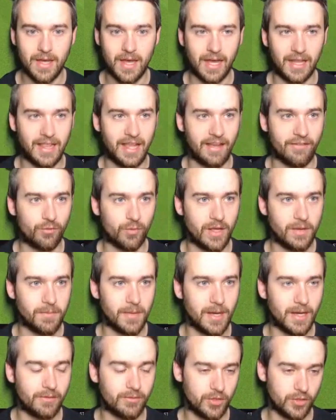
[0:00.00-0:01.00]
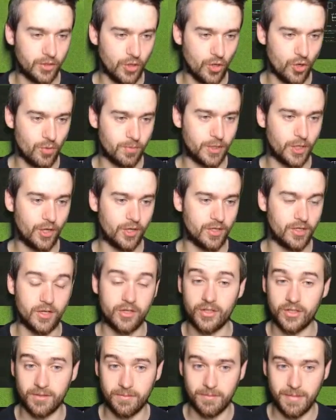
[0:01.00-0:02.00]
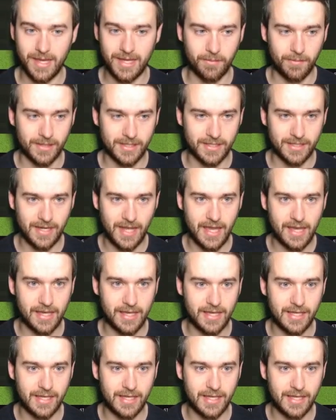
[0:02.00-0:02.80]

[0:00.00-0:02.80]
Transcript: at left wing back. We just hope Terzic doesn't make a mistake.